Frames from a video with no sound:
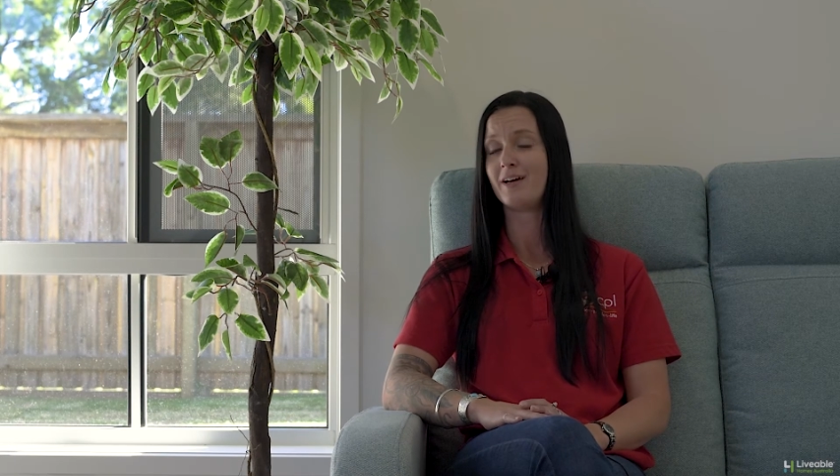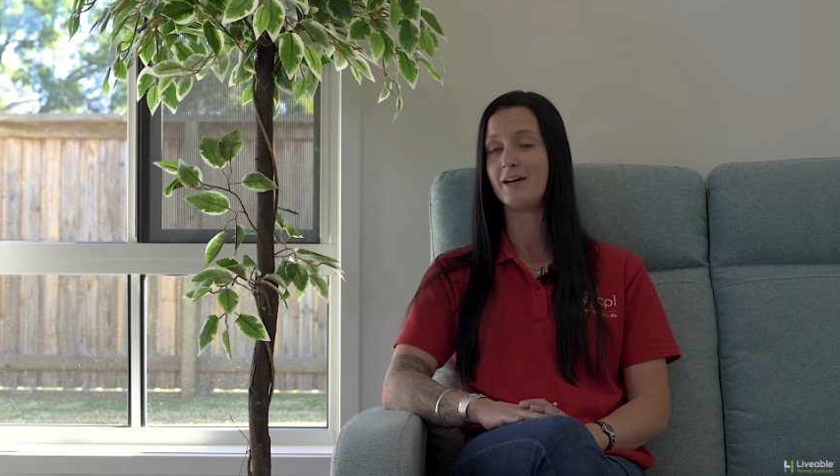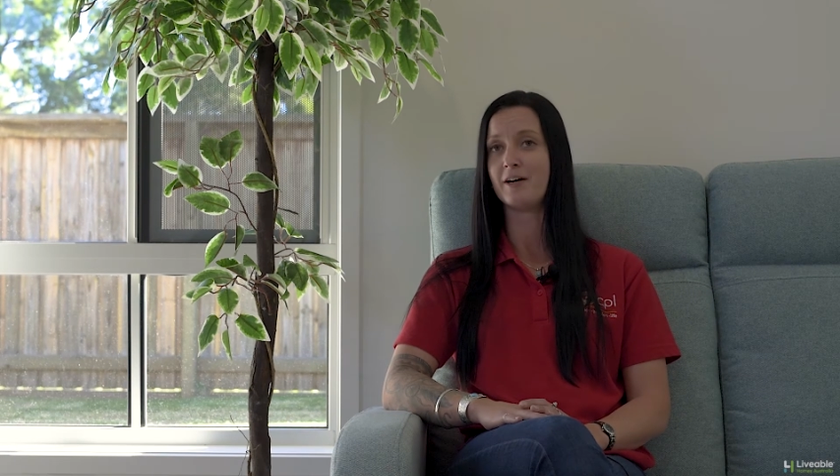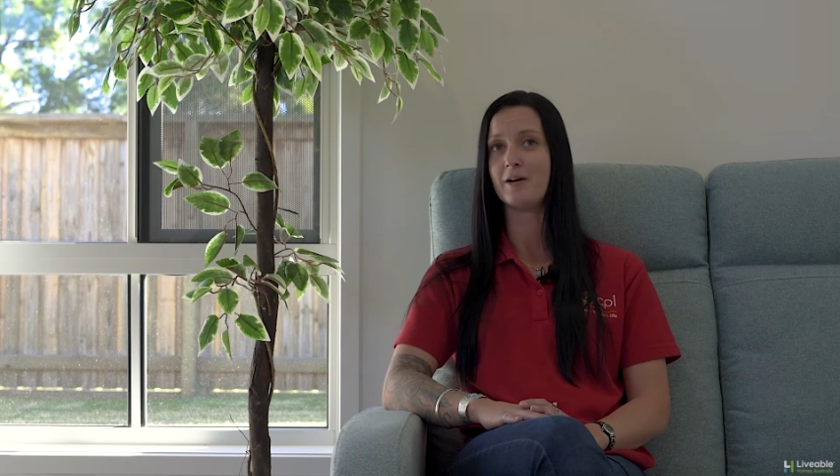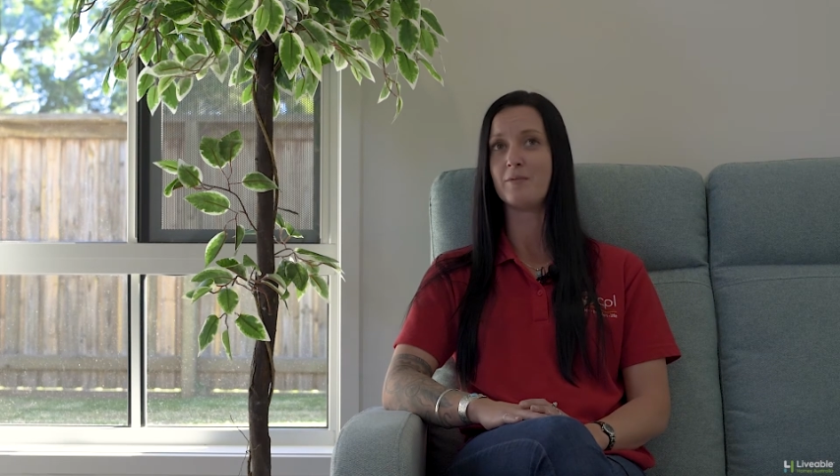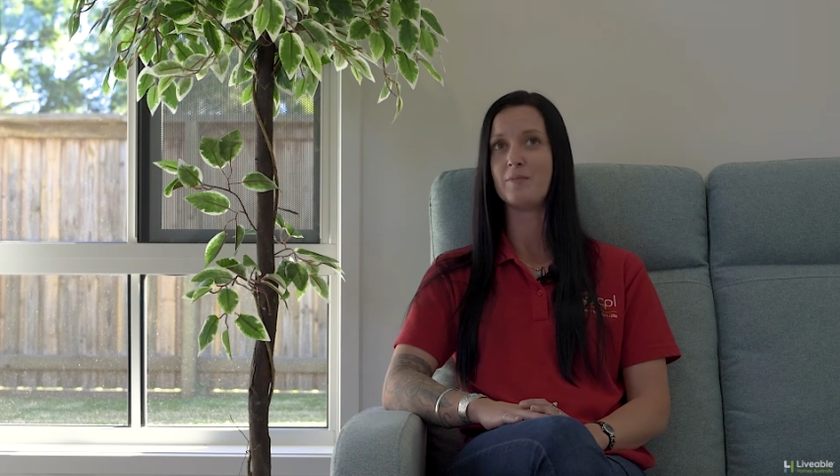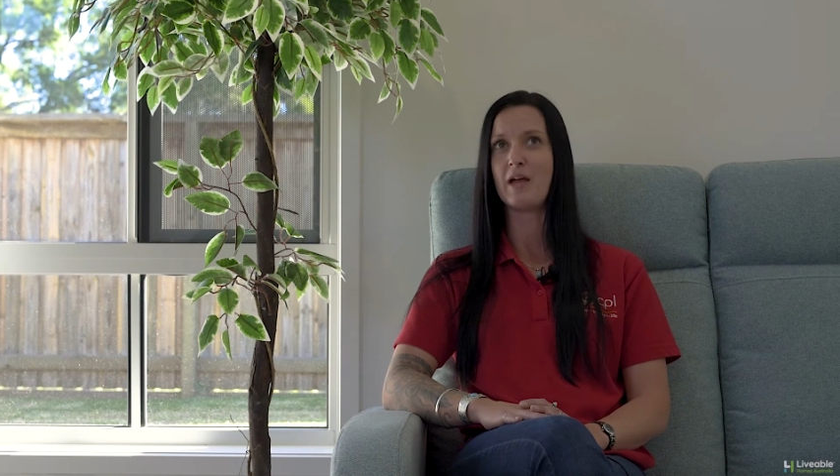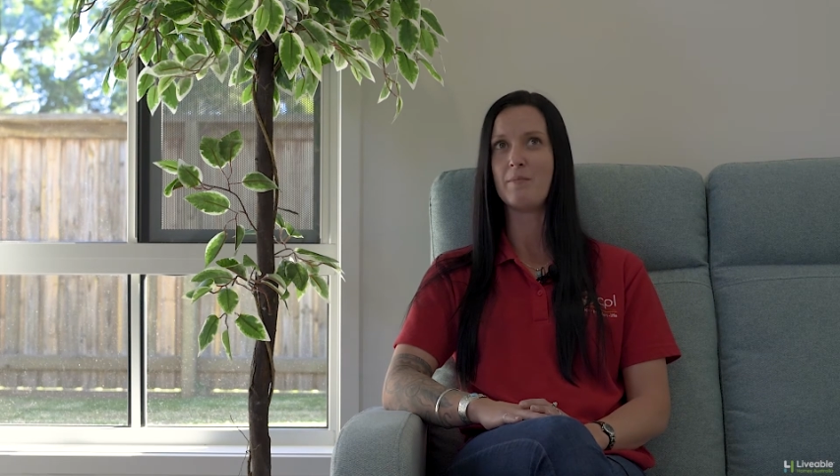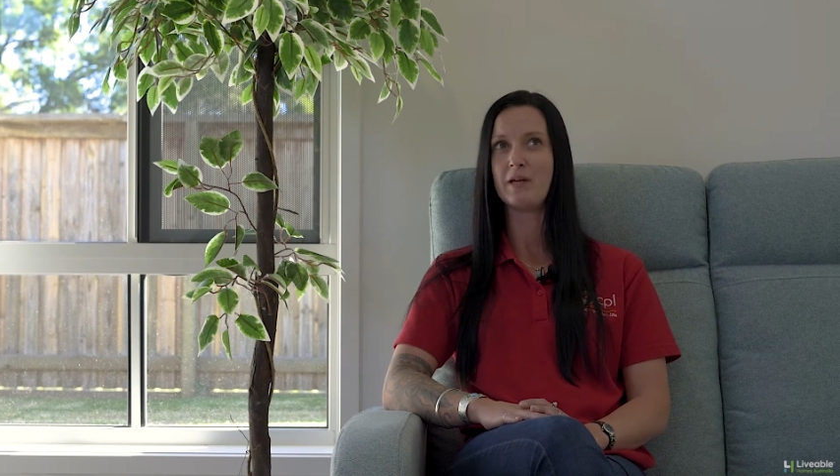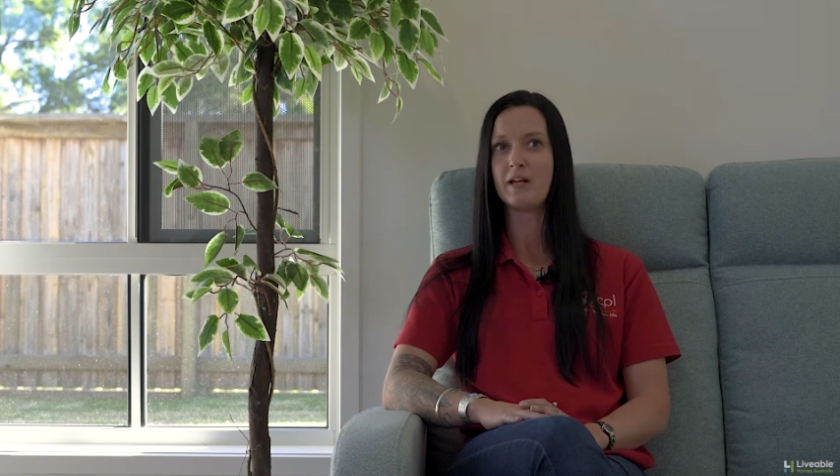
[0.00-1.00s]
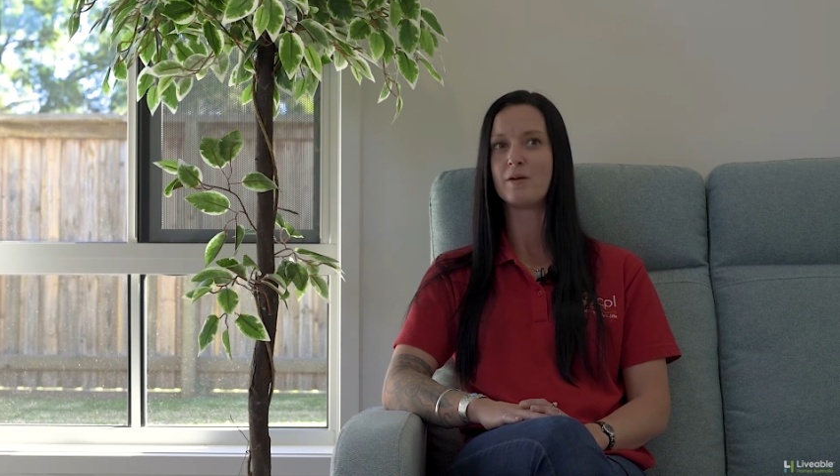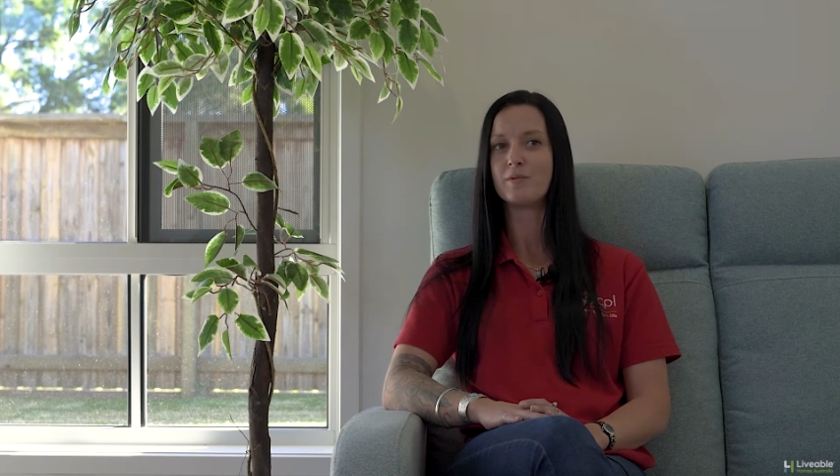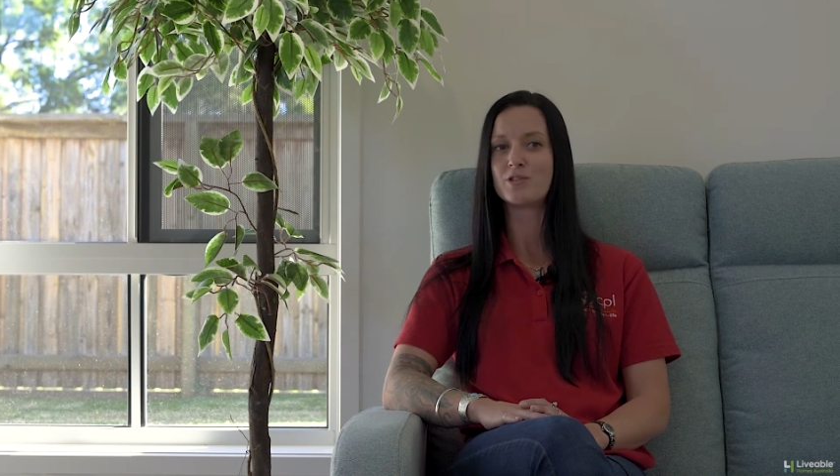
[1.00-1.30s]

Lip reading: and being able